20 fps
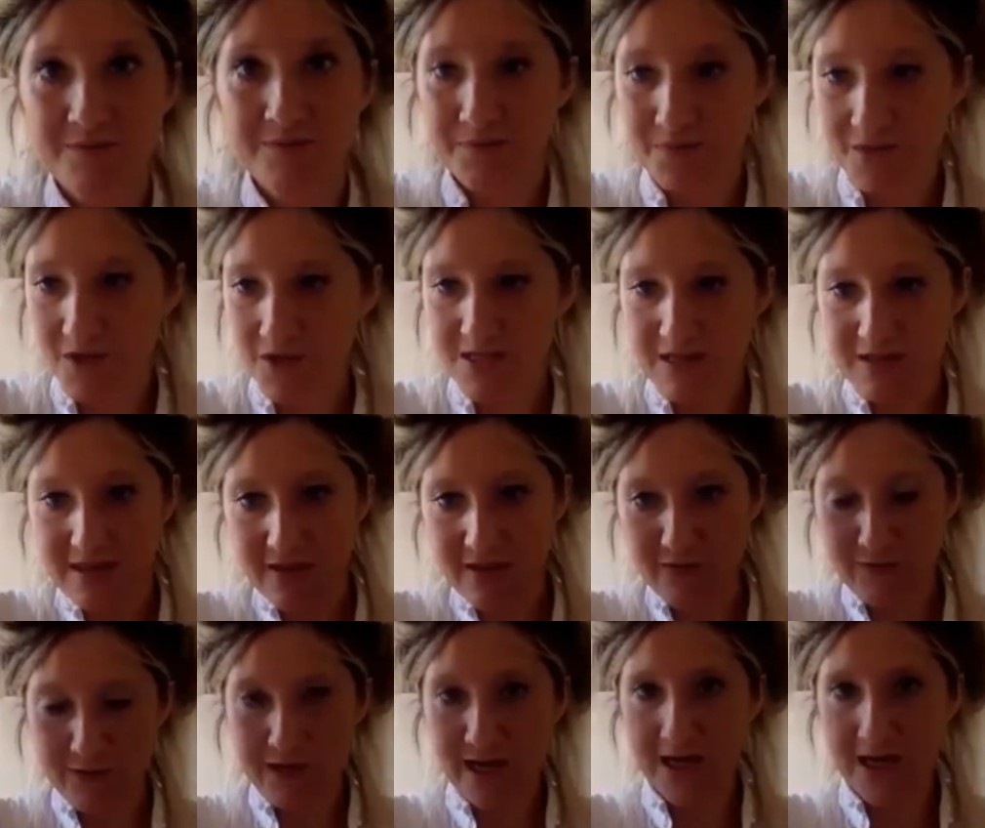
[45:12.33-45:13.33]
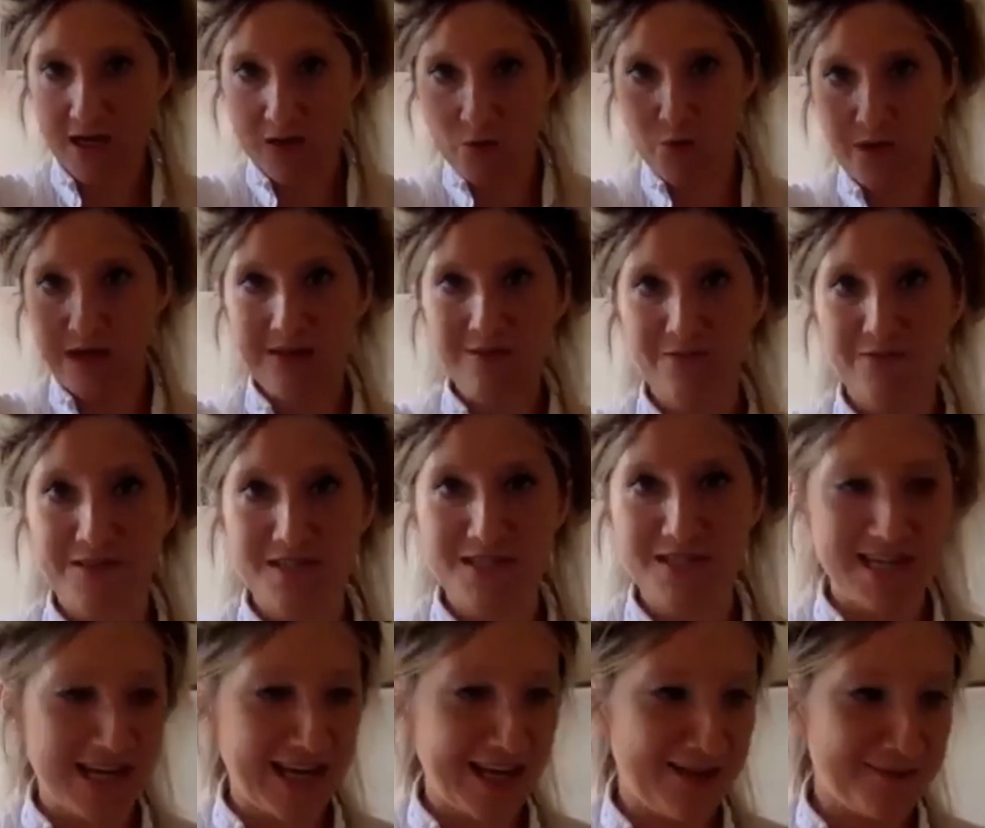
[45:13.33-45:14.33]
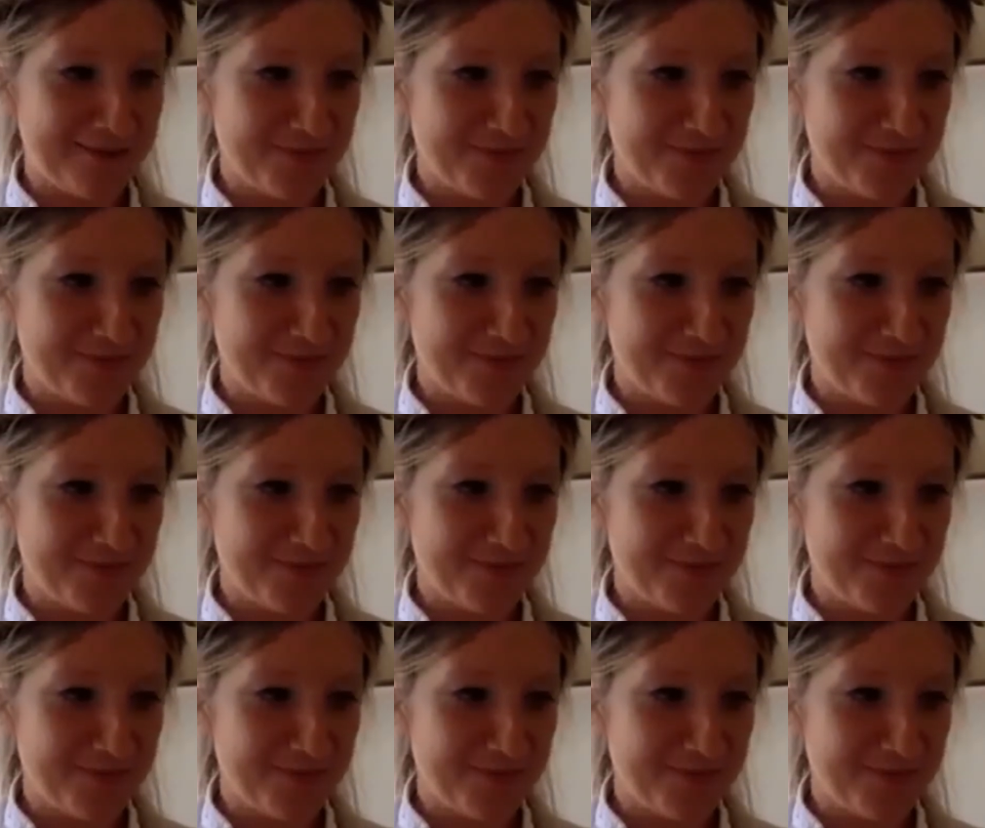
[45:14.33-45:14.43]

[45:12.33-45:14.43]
Because then they feel like a queen for the day.